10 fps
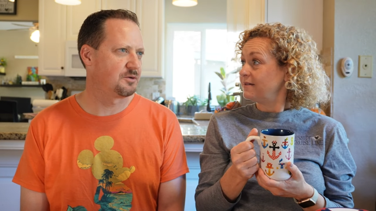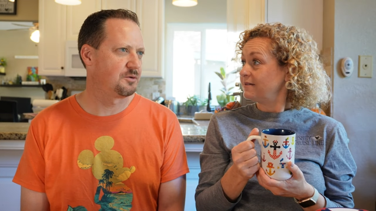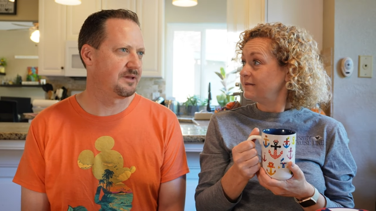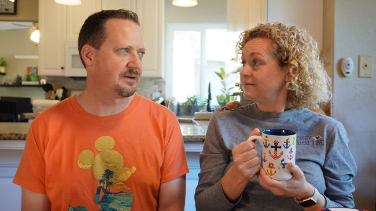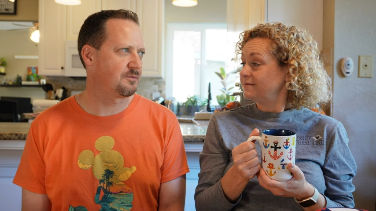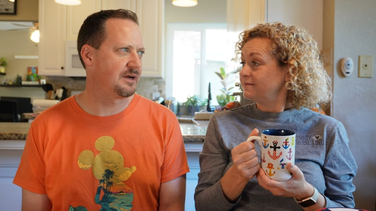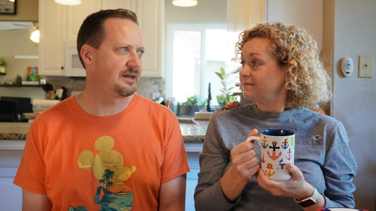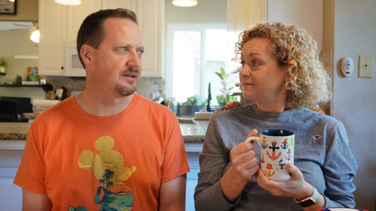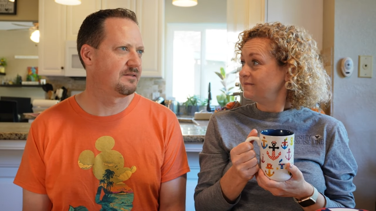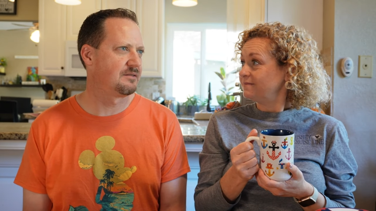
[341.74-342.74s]
Speaker 1: a cool like
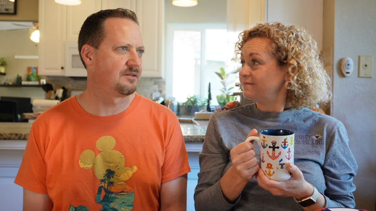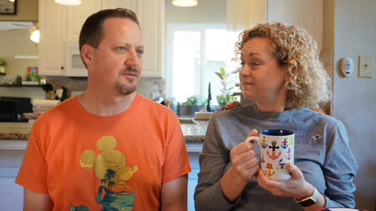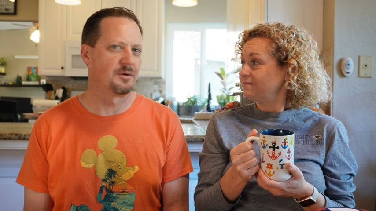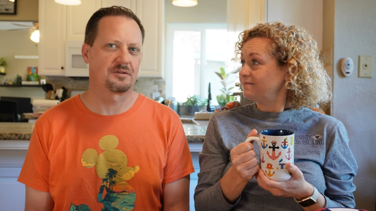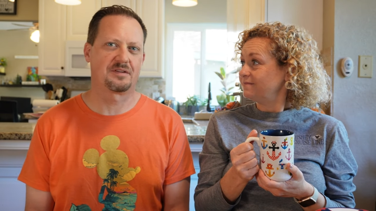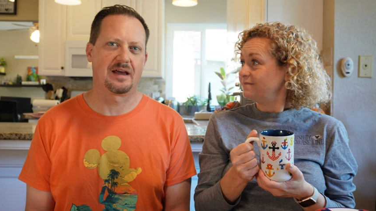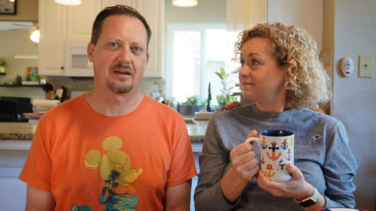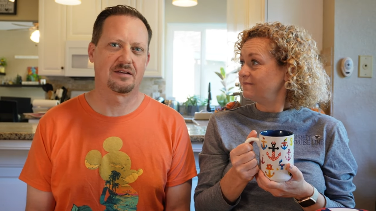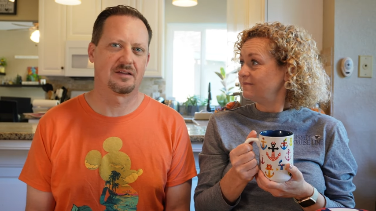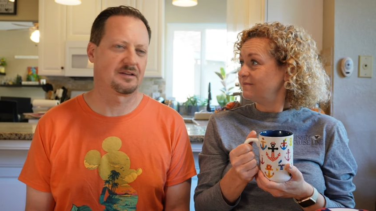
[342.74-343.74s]
red
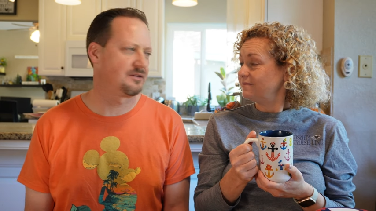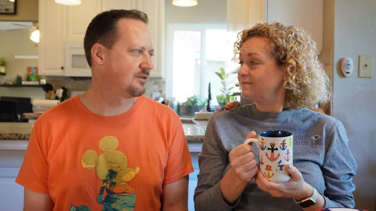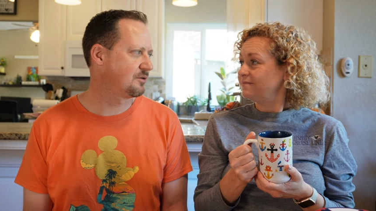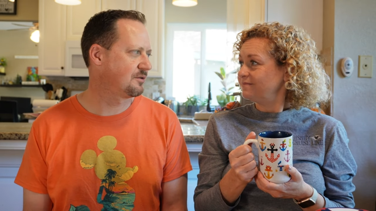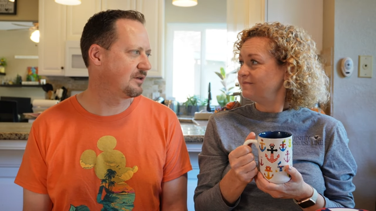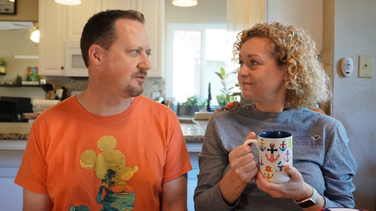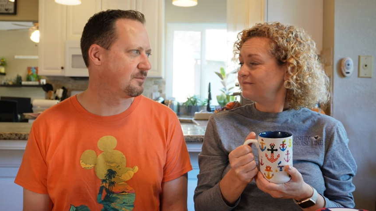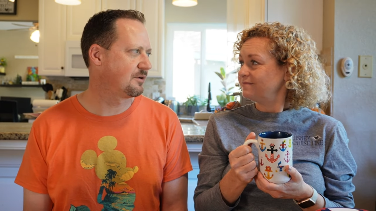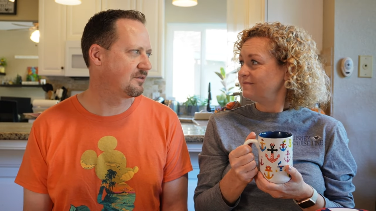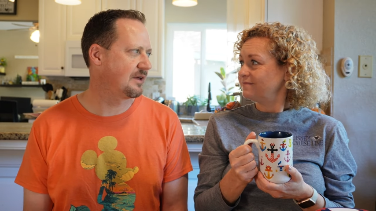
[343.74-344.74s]
smokestack, like Disney Cruise Line
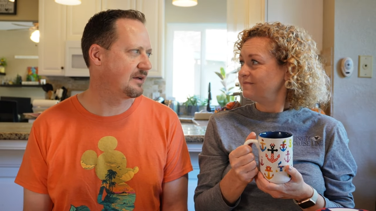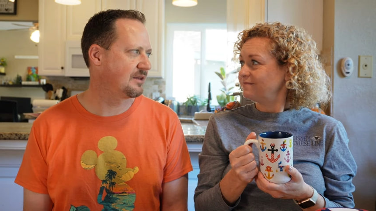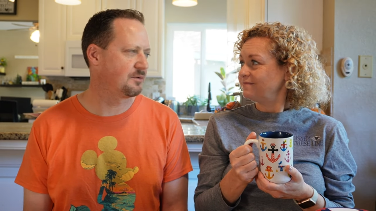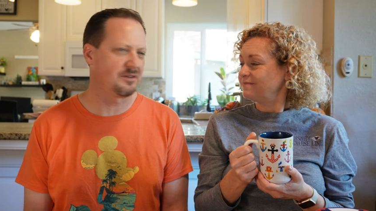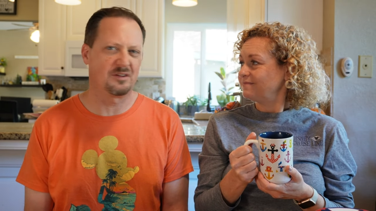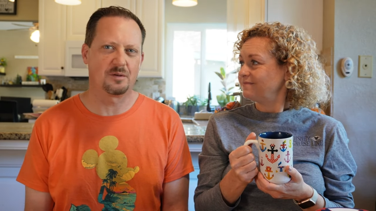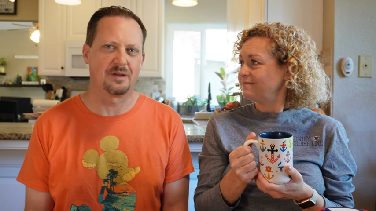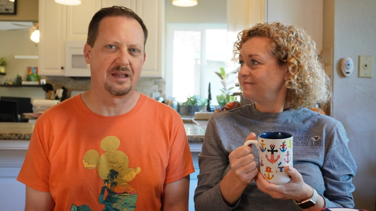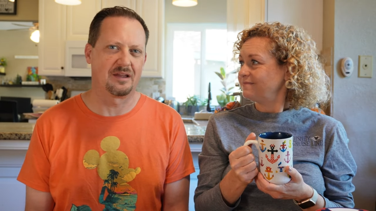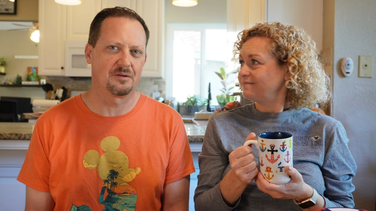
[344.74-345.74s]
smokestack that was a little
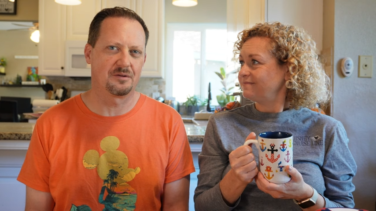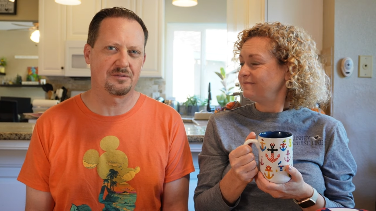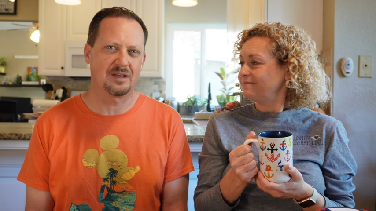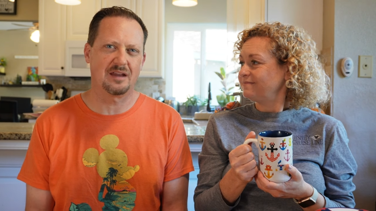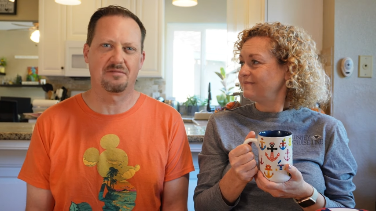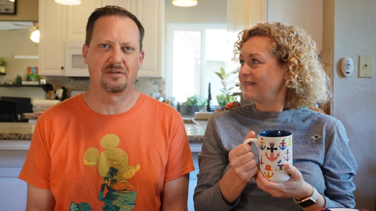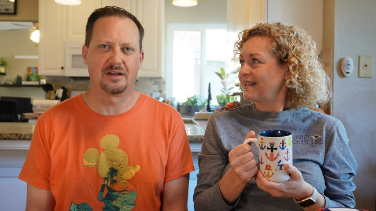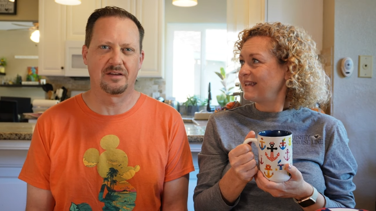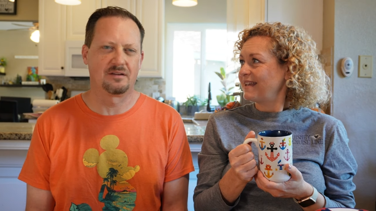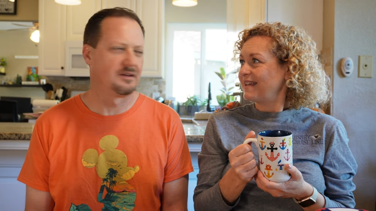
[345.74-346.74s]
bit angled. It was kind of
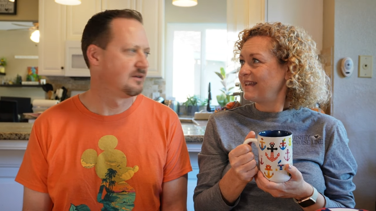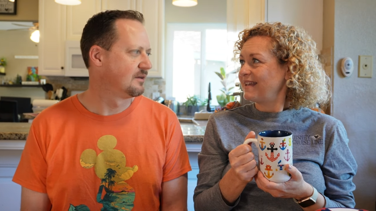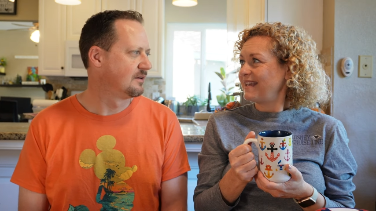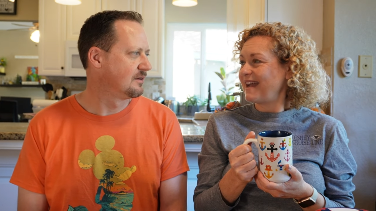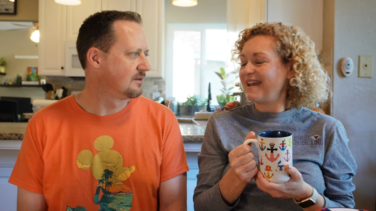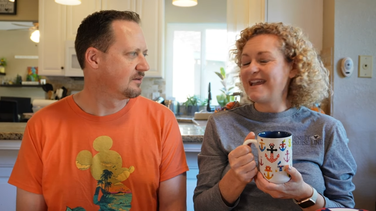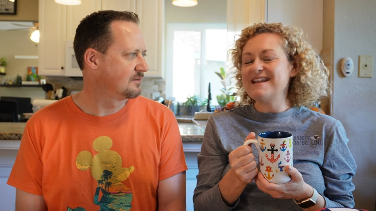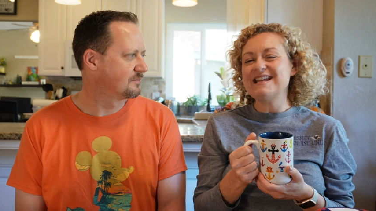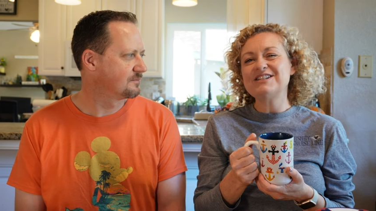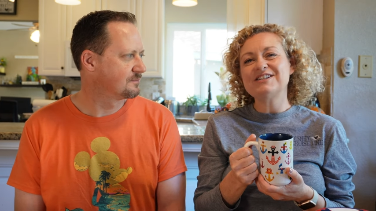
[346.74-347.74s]
fun.
Speaker 2: Yeah,
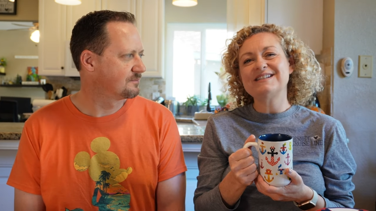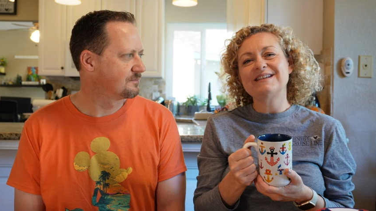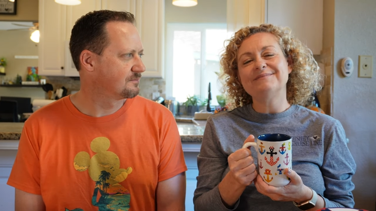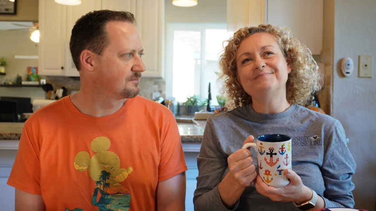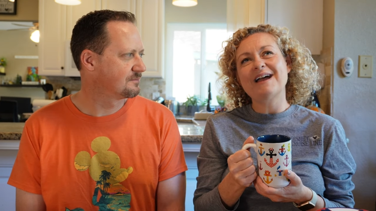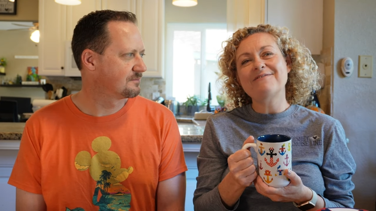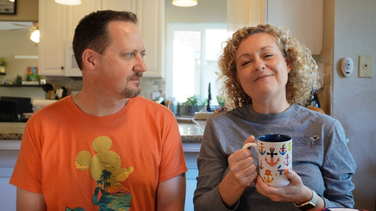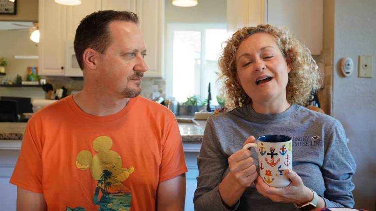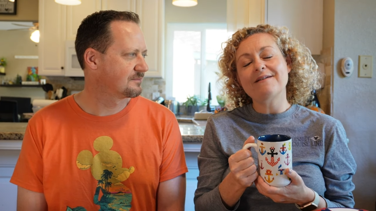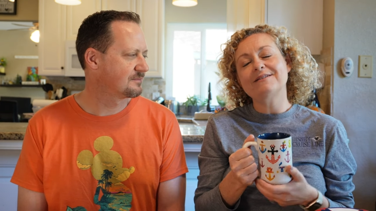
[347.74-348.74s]
and it's just, I,
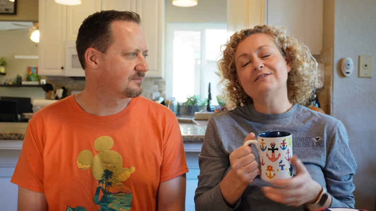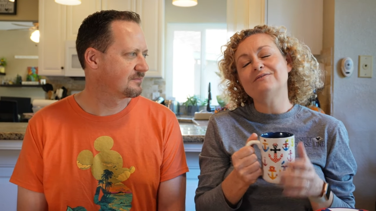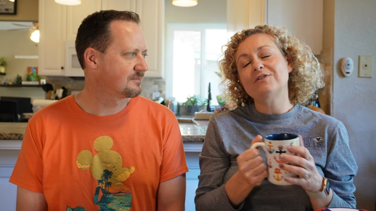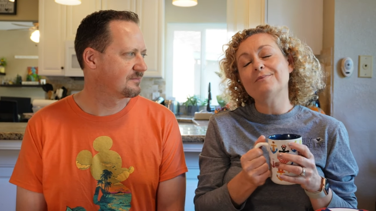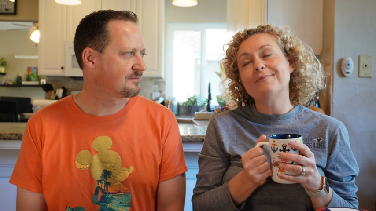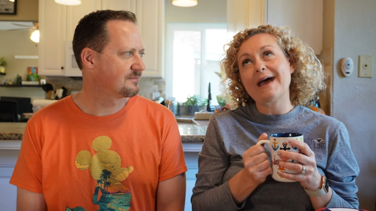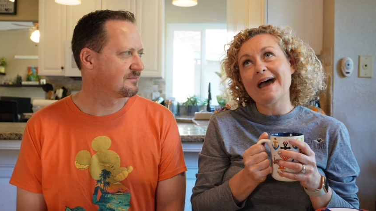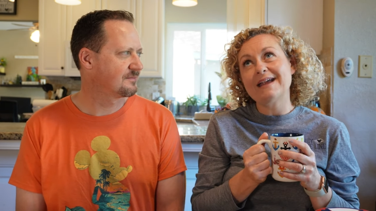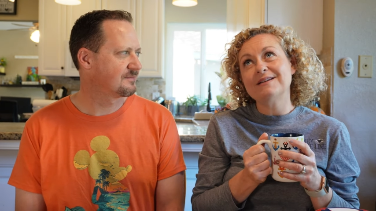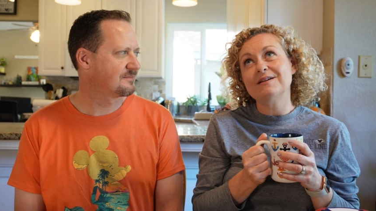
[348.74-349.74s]
I feel
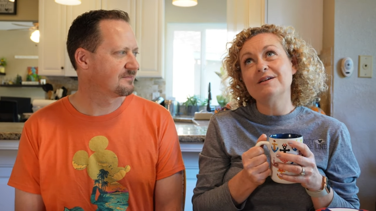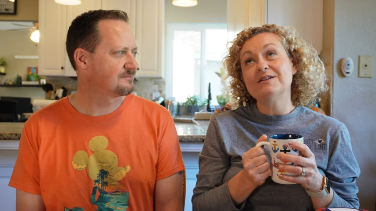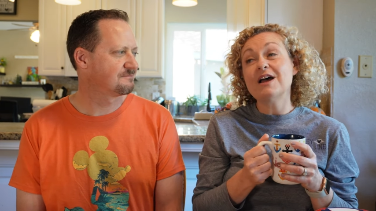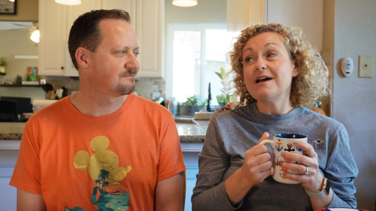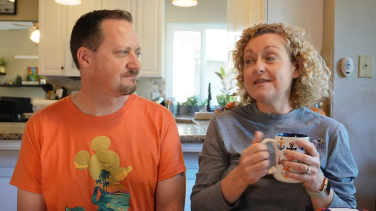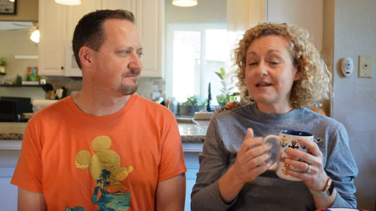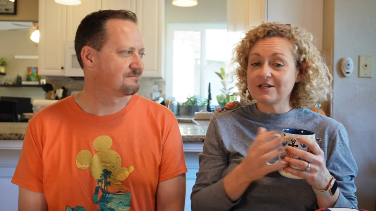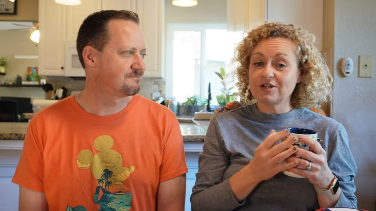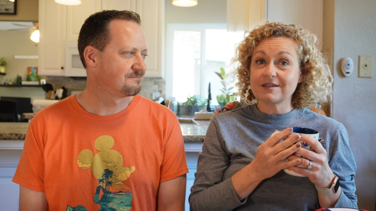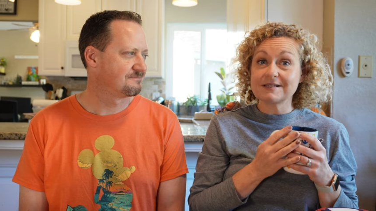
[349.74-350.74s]
bad, not that
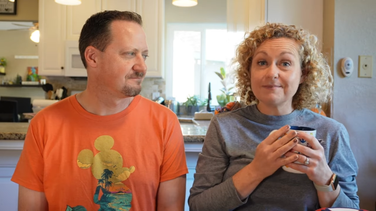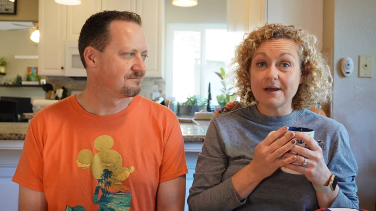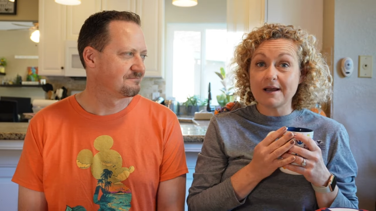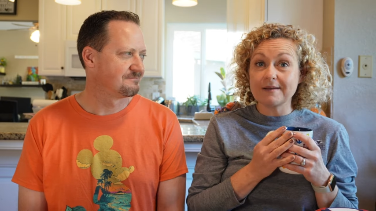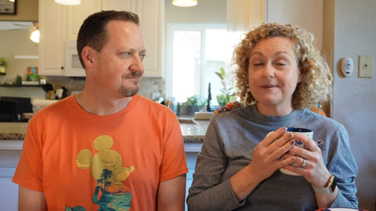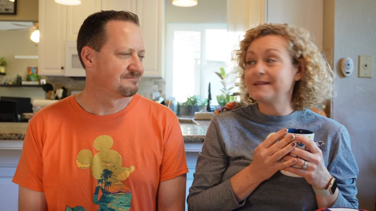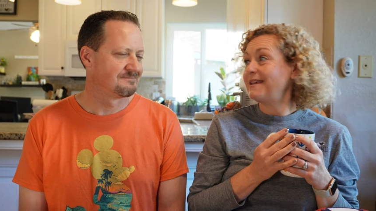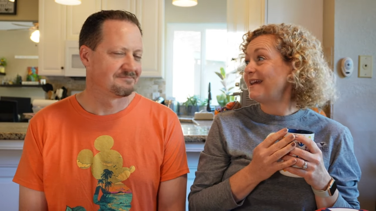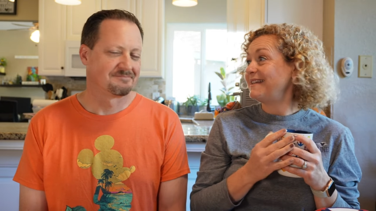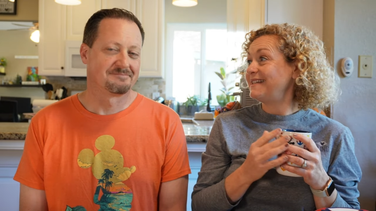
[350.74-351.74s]
I took this mug, but
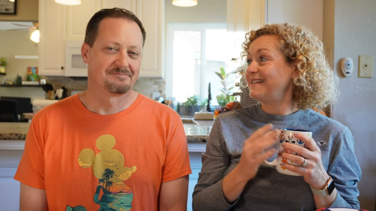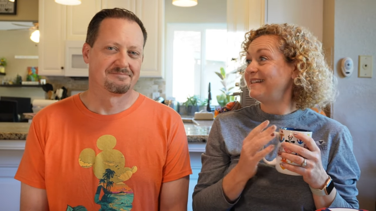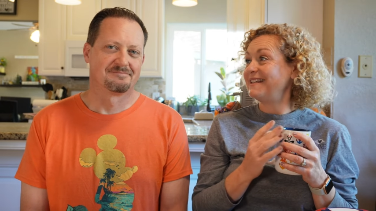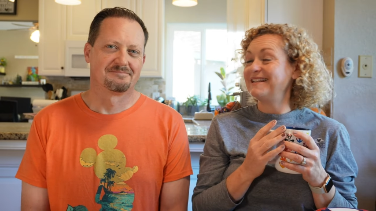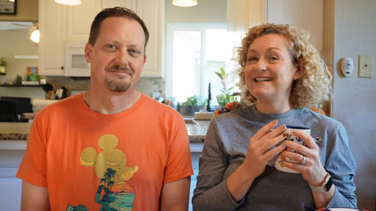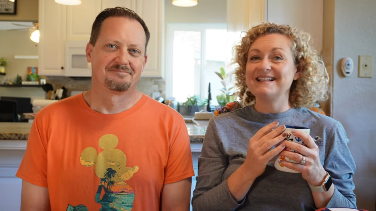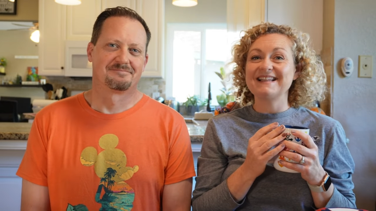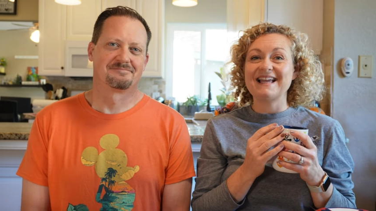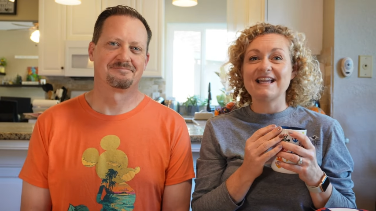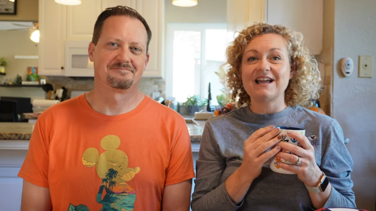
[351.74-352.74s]
that I didn't
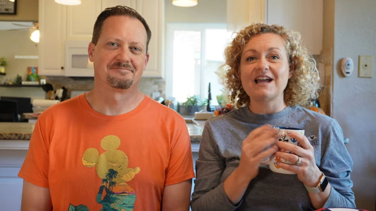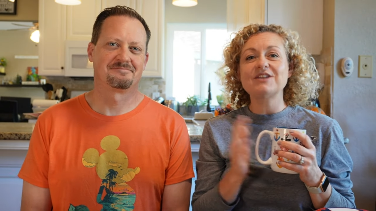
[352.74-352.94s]
Speaker 1: let, I